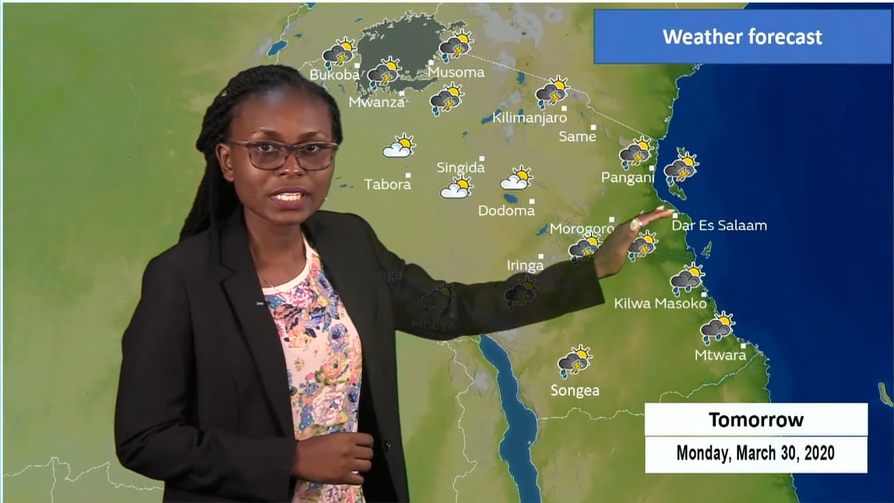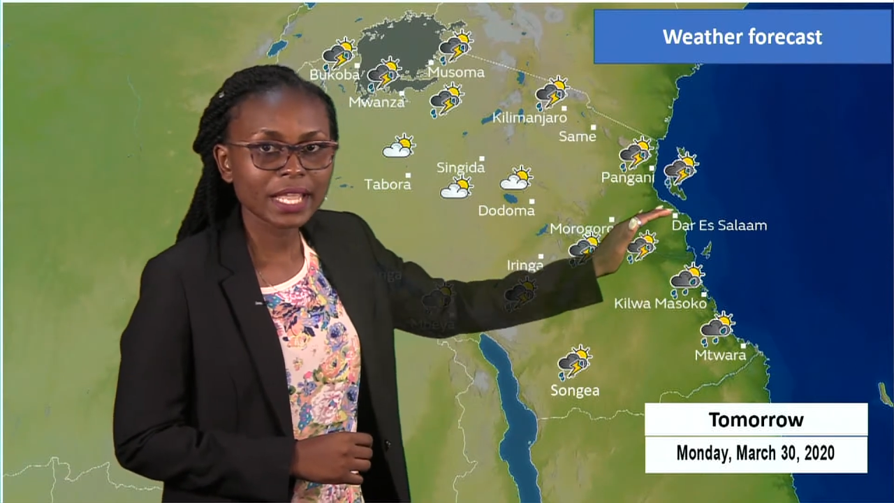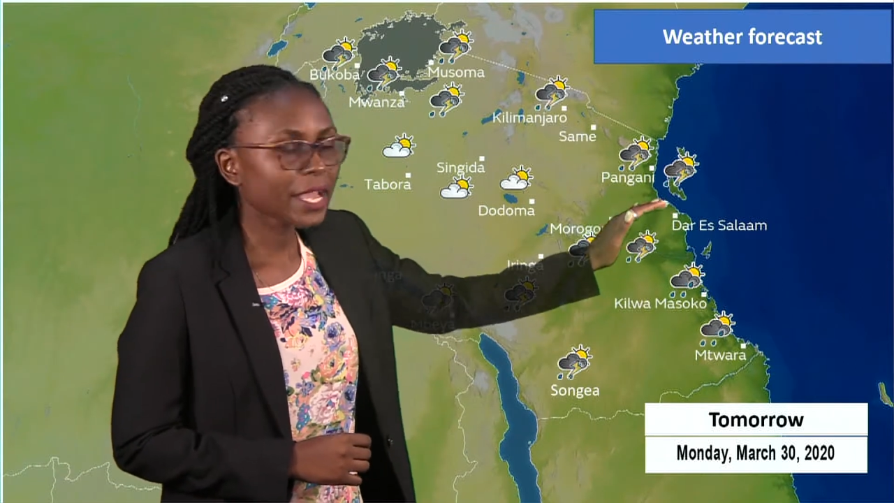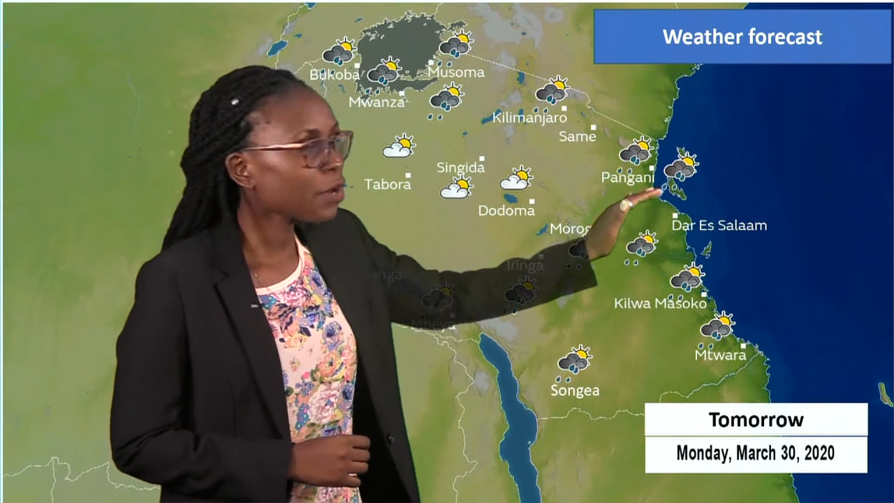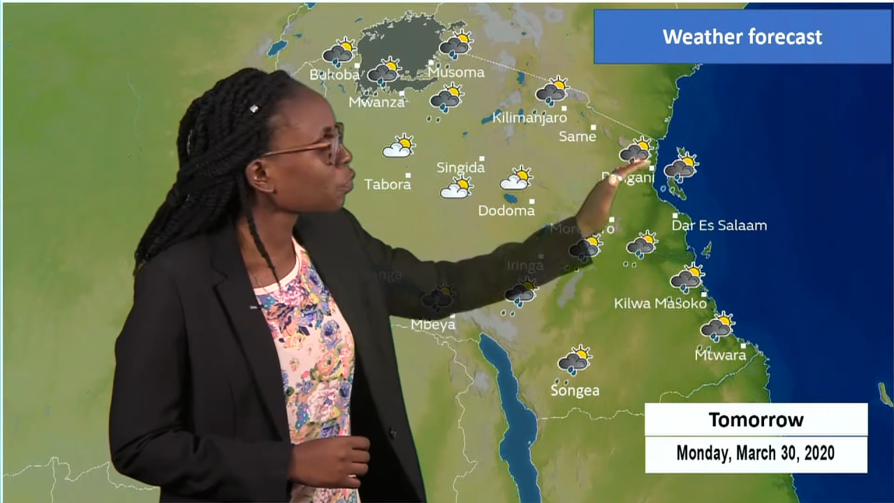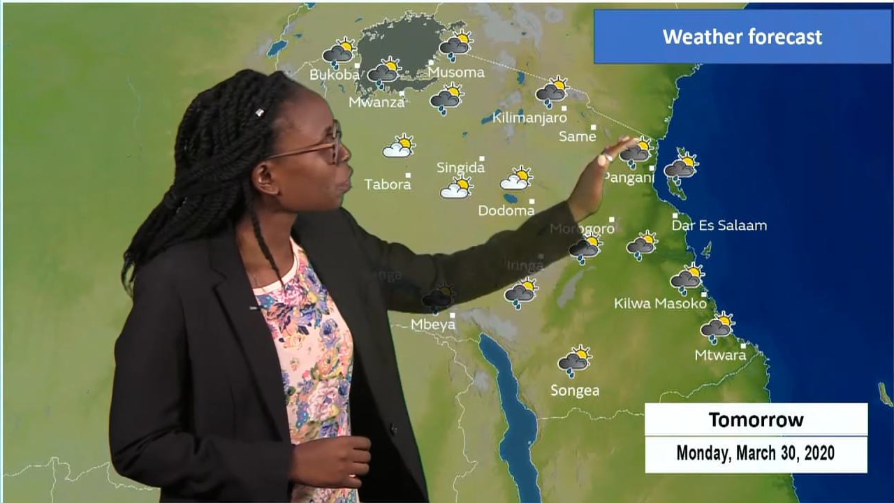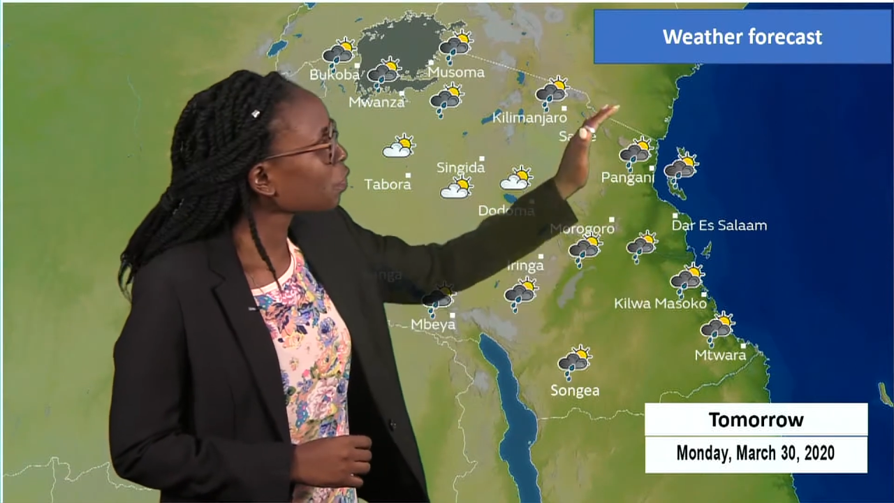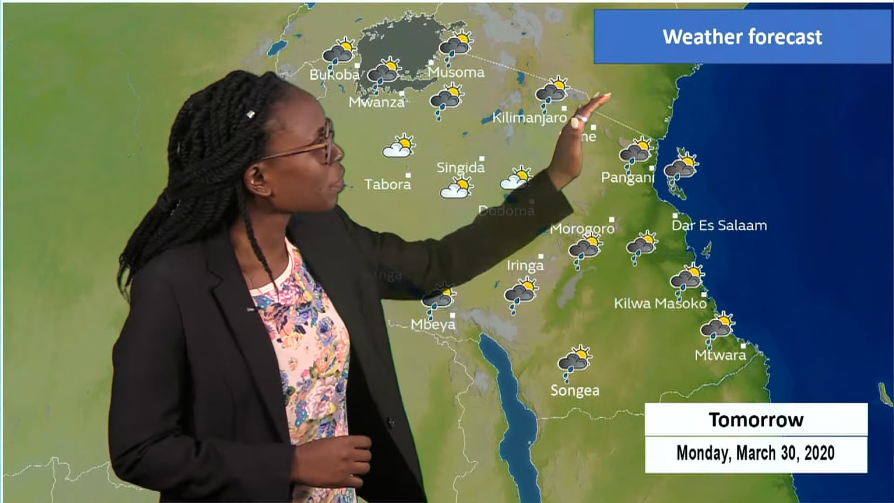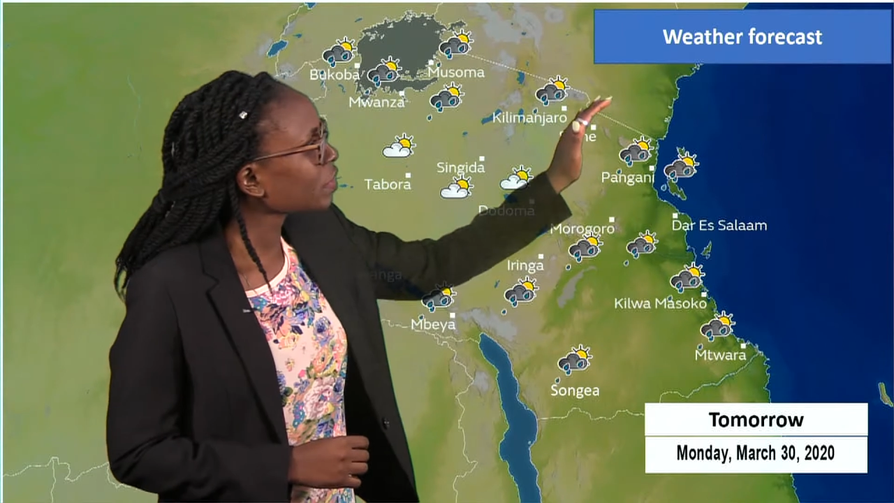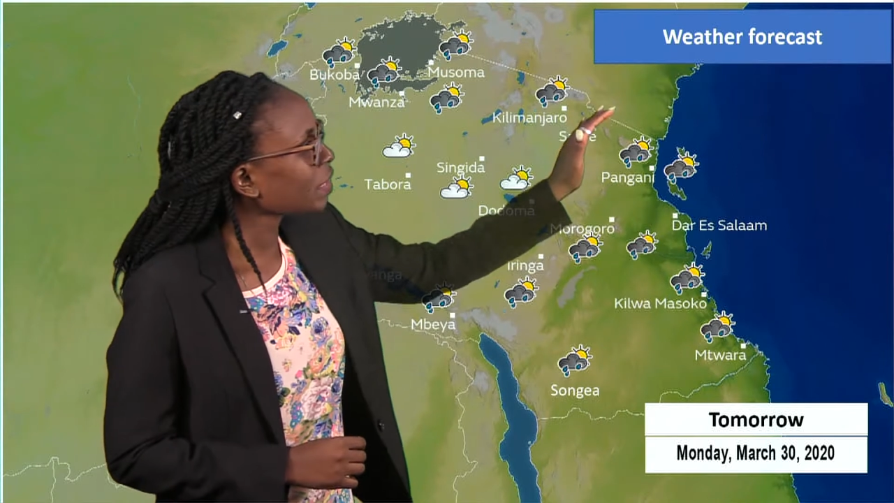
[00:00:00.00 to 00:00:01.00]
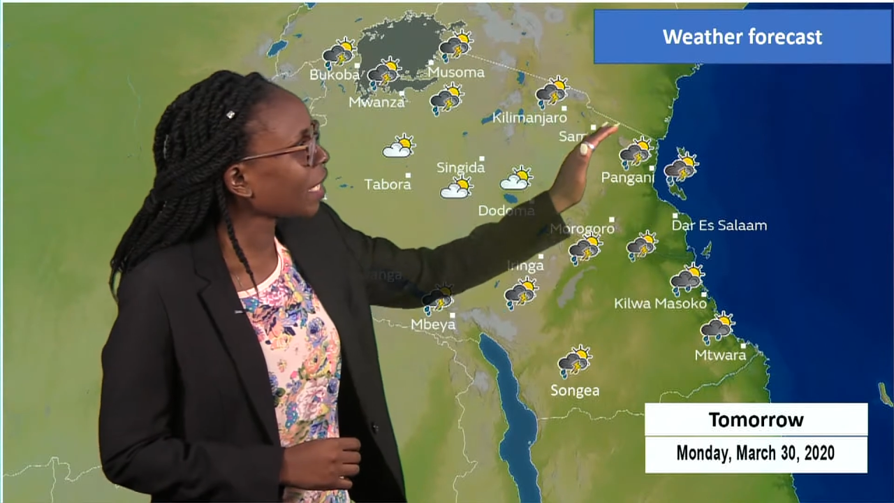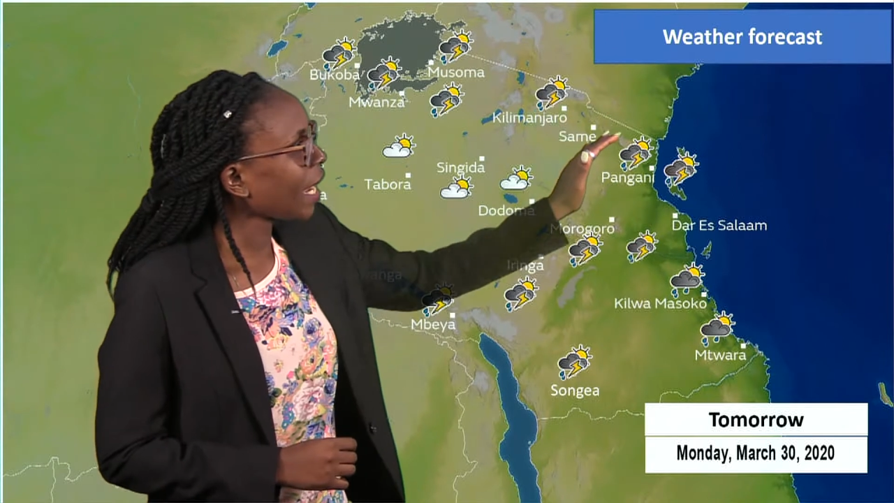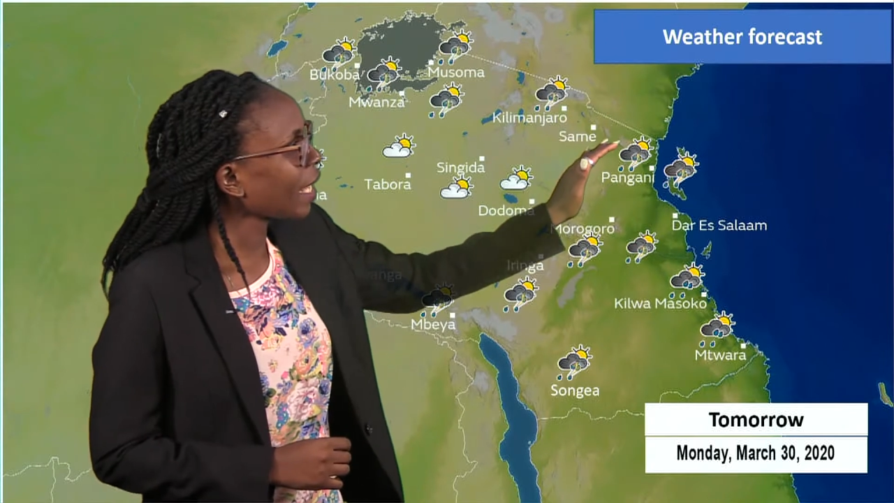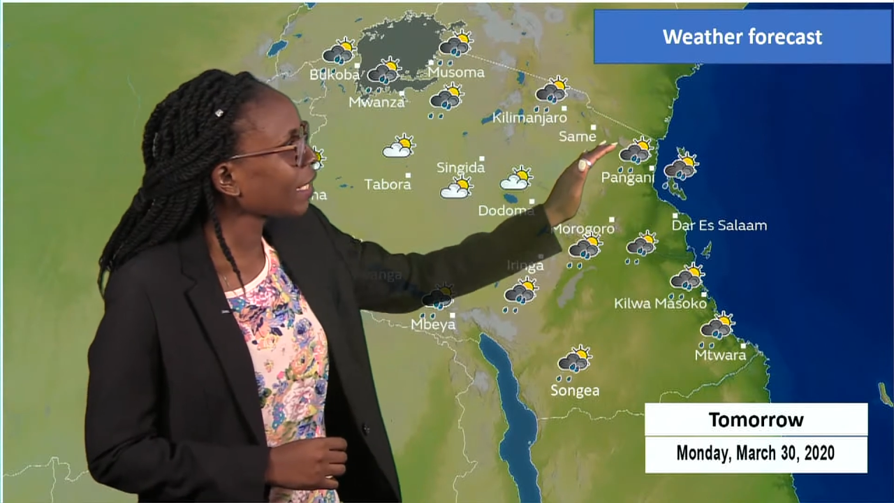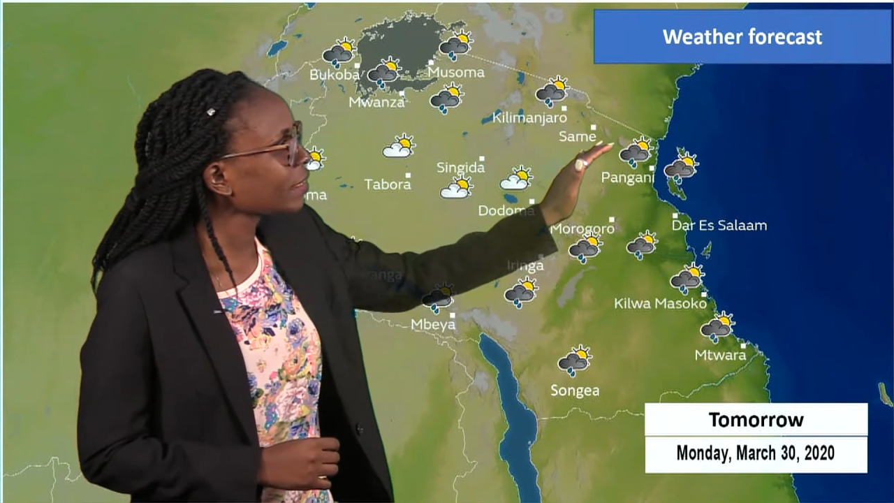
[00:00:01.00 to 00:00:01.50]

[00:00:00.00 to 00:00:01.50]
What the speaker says: and also northeastern highlands